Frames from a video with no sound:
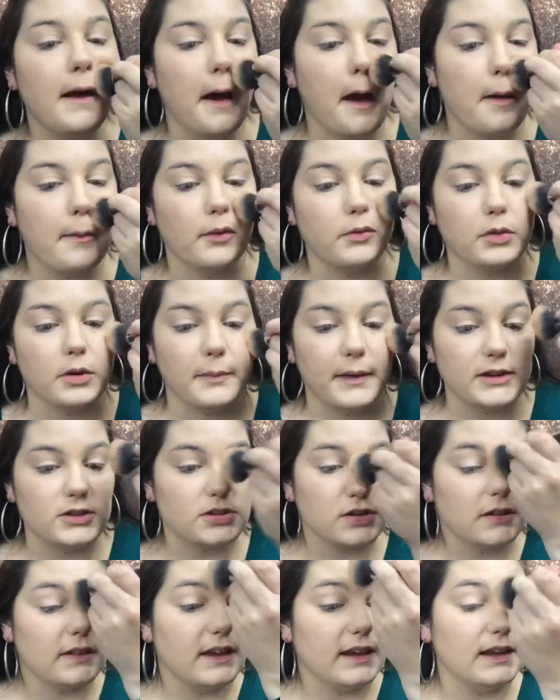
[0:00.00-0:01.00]
I want to make
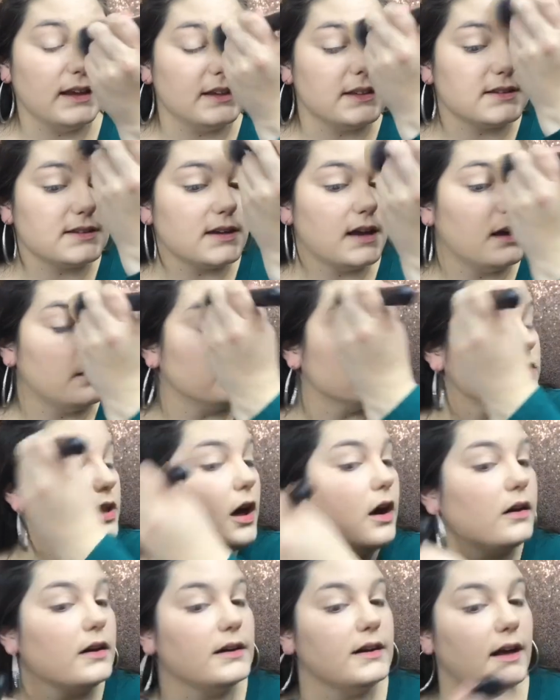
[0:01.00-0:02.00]
sure that it's
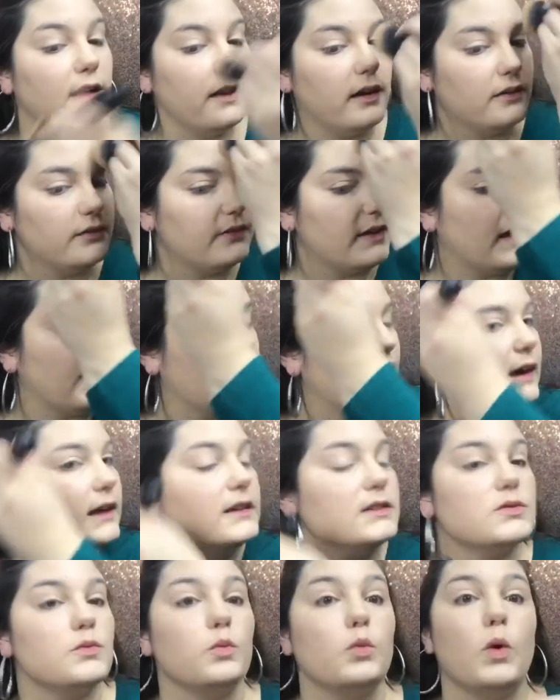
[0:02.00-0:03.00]
long enough
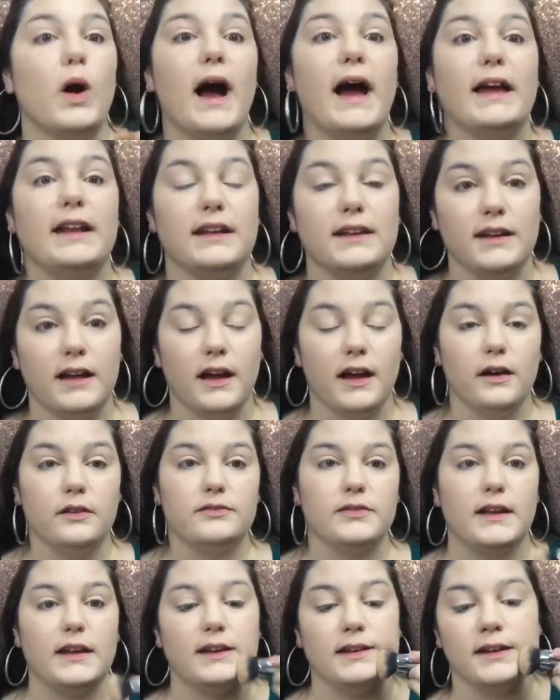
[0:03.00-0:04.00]
and wide
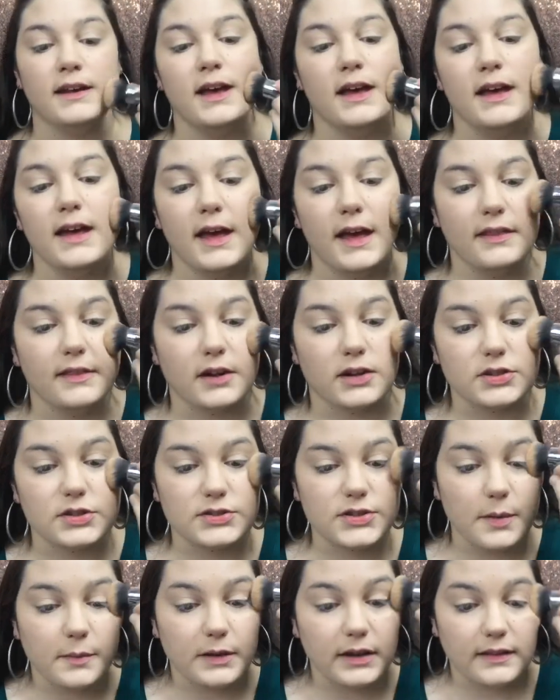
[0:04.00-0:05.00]
enough, and there's
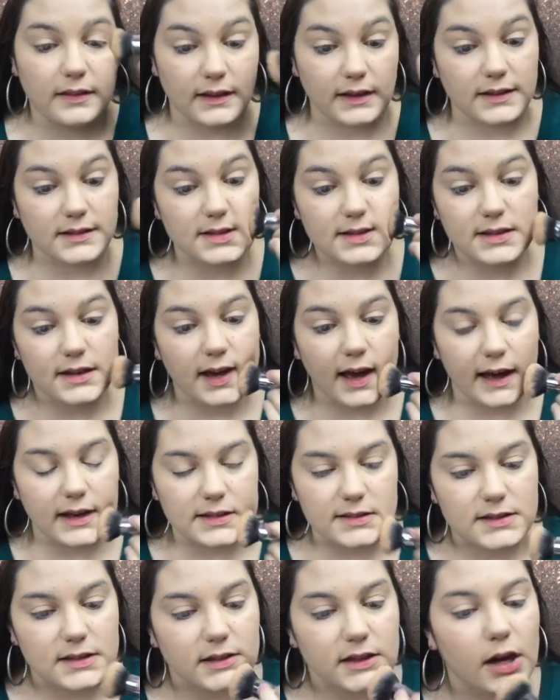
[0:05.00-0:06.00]
so many things that
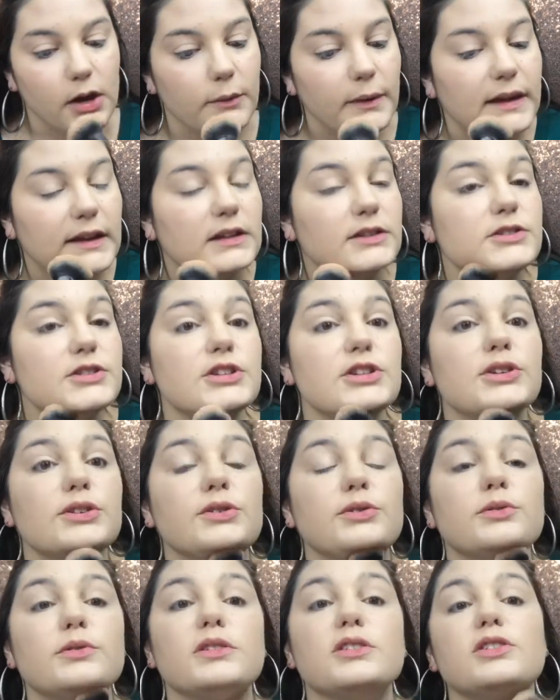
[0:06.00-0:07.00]
has to go
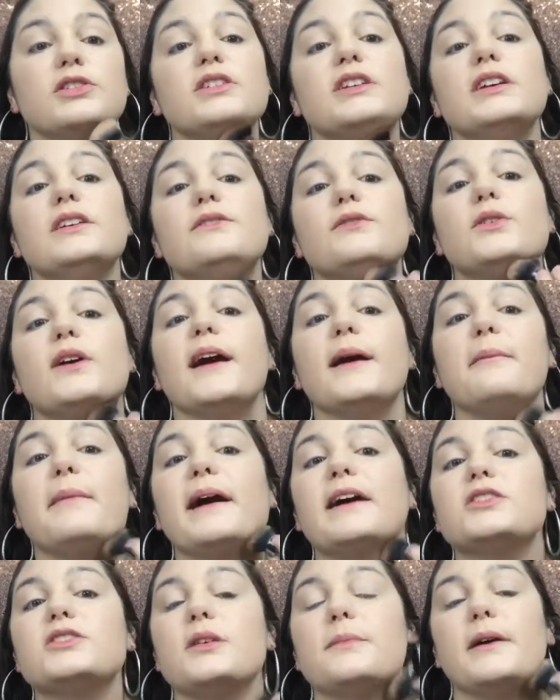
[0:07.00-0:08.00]
into looking for a
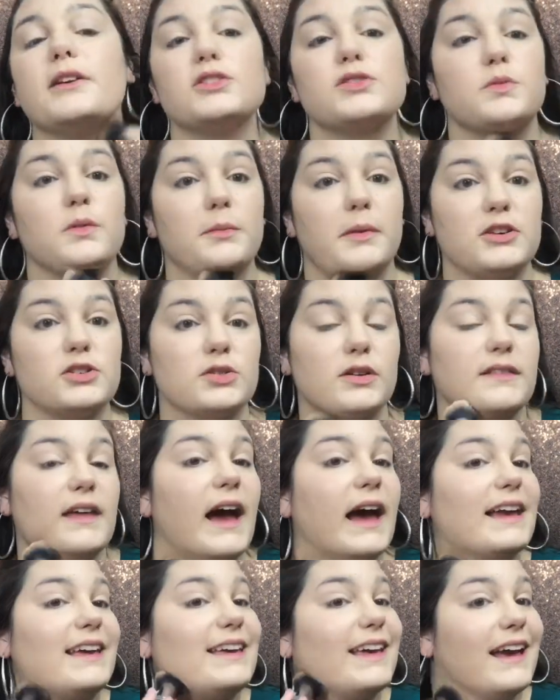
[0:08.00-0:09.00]
backdrop. I just want to make sure
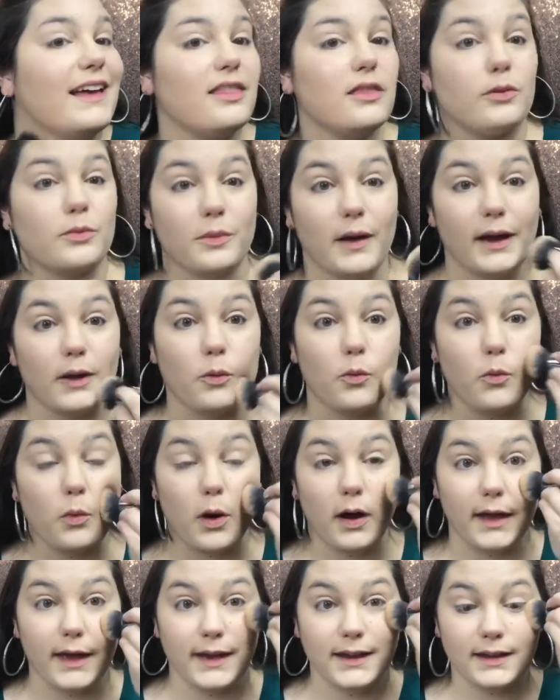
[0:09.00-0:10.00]
that I get the right
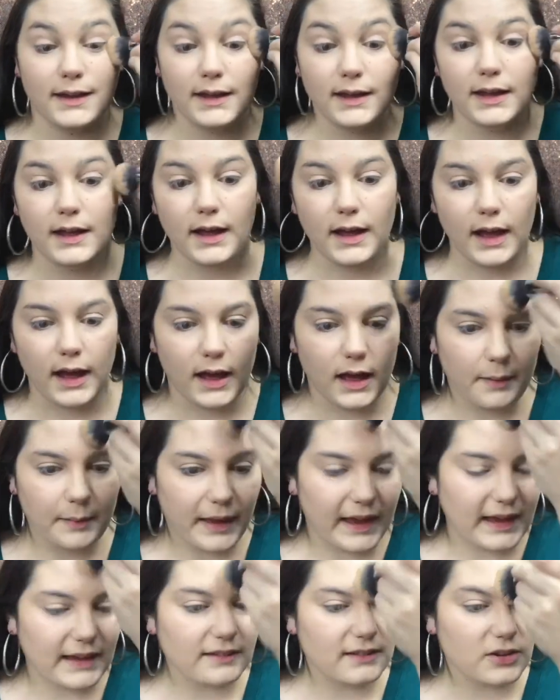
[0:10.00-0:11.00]
one.
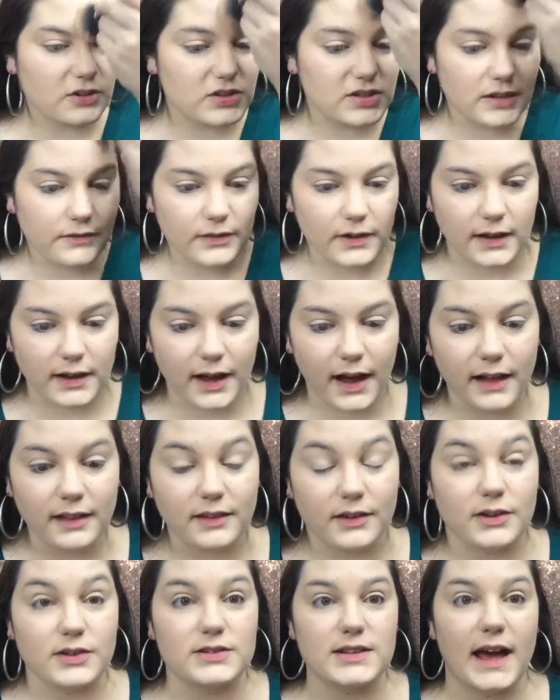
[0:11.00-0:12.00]
And there's different
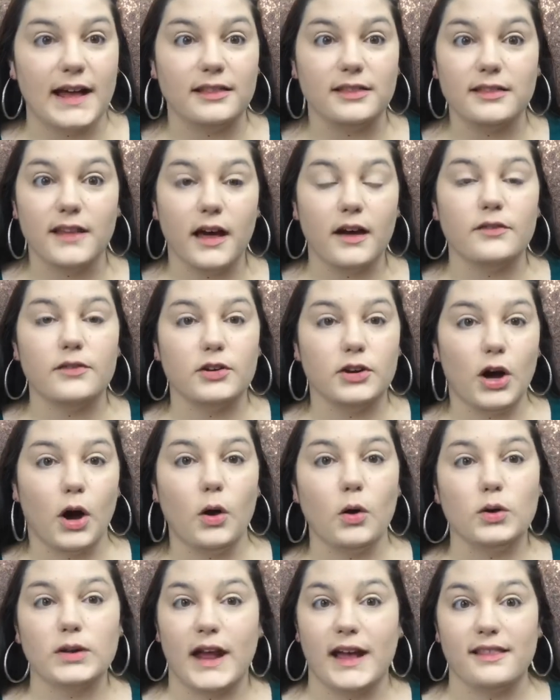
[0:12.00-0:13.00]
colors. I love
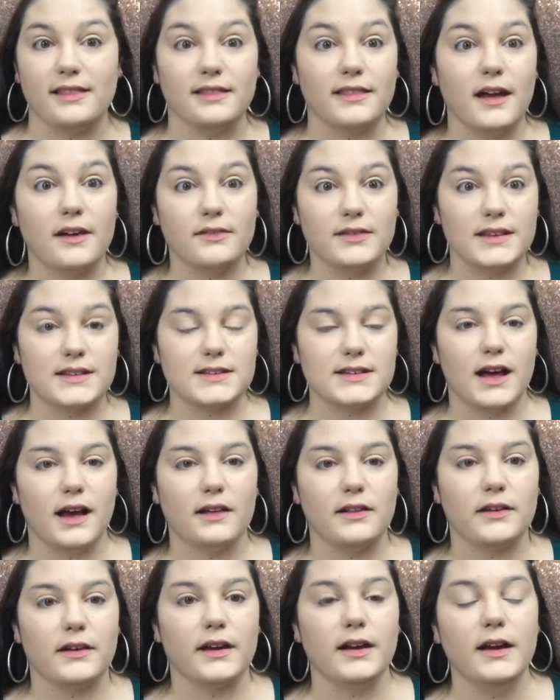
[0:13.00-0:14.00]
gold. I love this
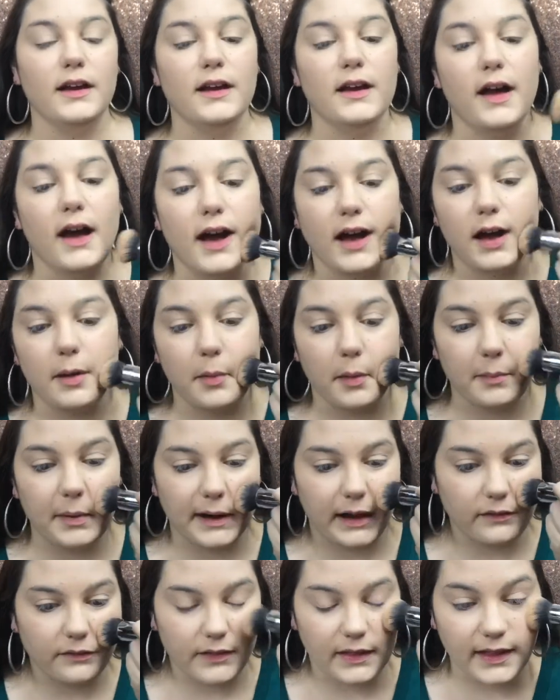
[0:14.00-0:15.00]
color.
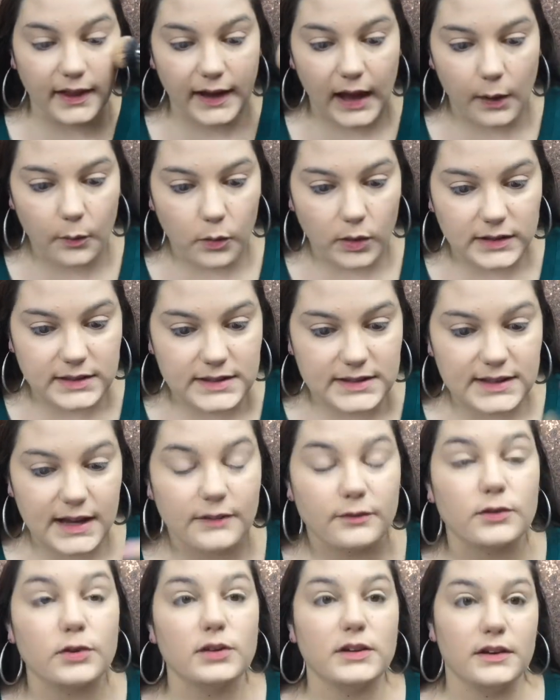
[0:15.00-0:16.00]
But I feel like I want
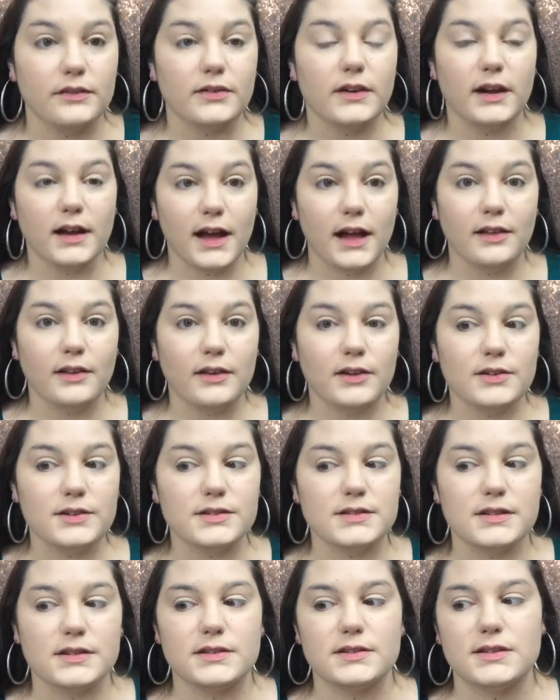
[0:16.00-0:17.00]
several different
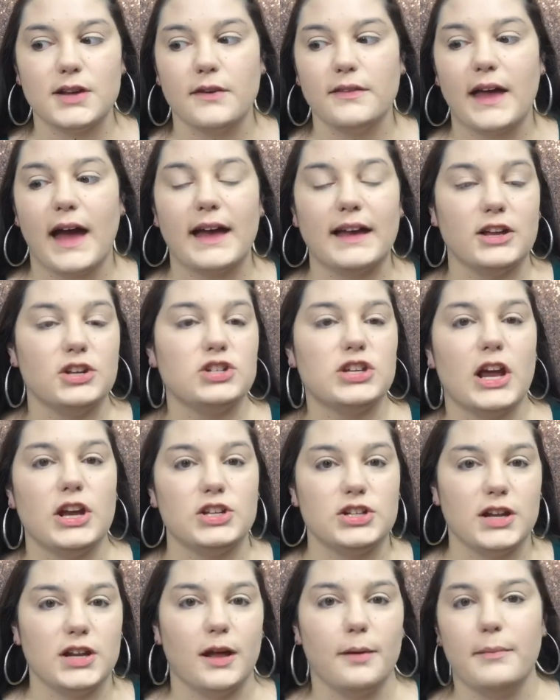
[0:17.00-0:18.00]
colors so that I can
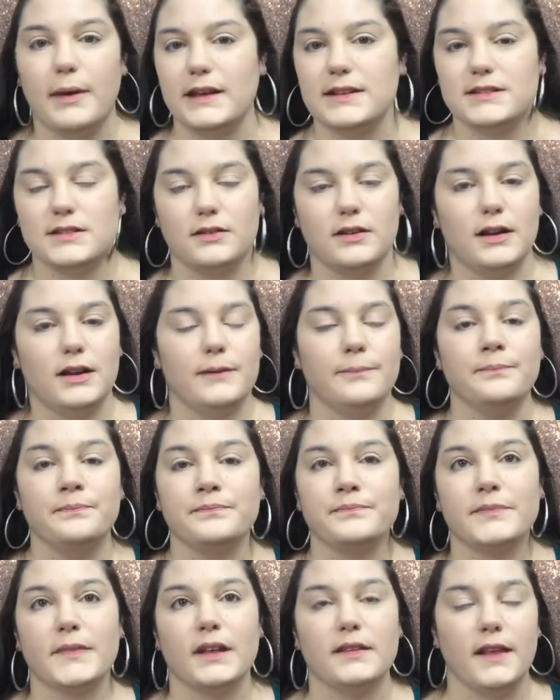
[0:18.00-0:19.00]
change it up based on
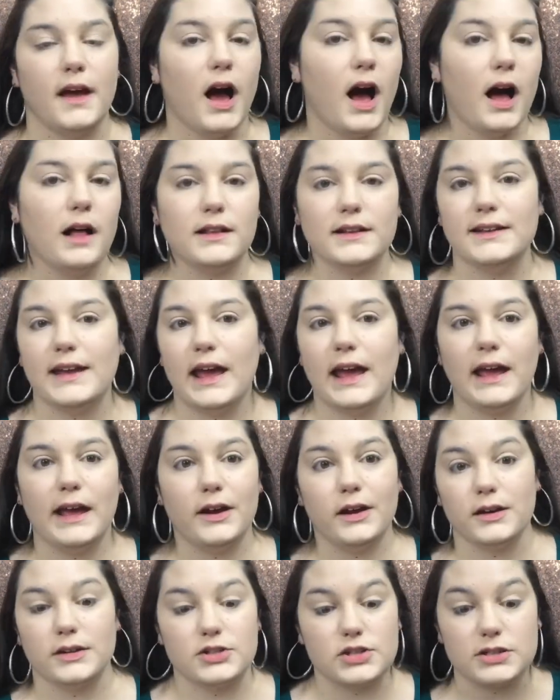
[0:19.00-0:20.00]
the holiday
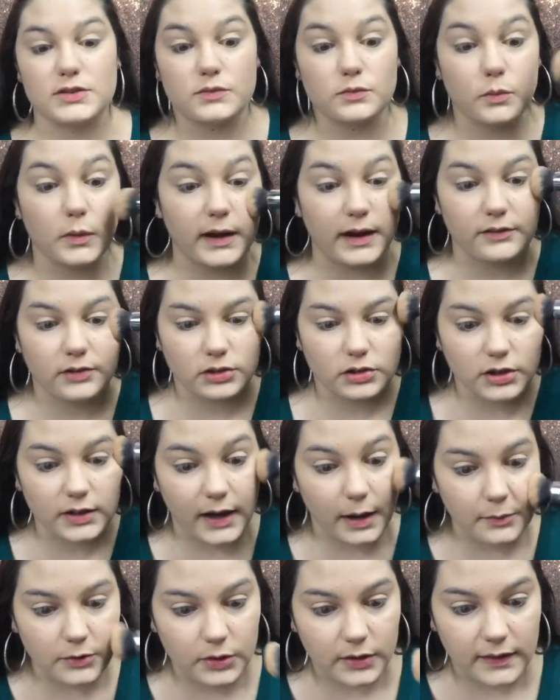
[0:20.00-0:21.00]
or just whatever look
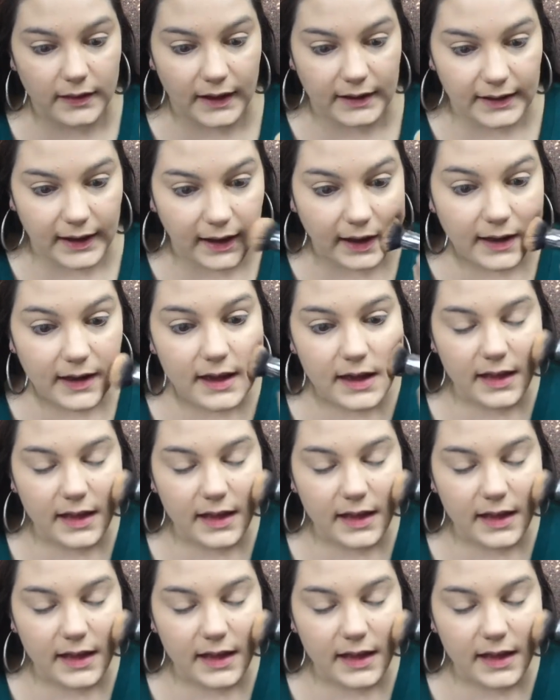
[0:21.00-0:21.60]
I'm doing that day.